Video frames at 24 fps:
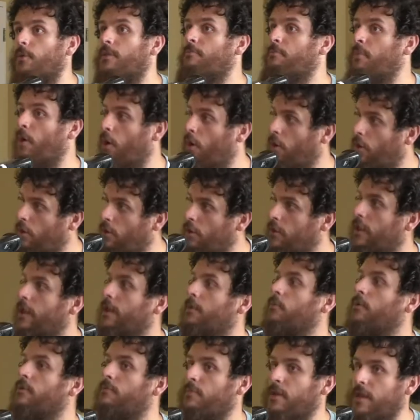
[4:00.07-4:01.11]
with Paul
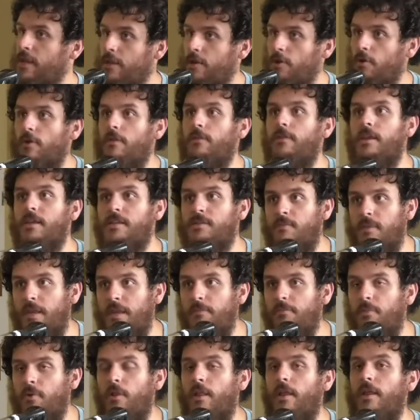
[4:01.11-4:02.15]
and mm-hmm. with Peter and these
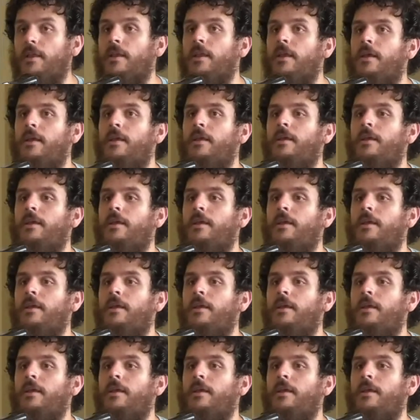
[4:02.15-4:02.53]
people, and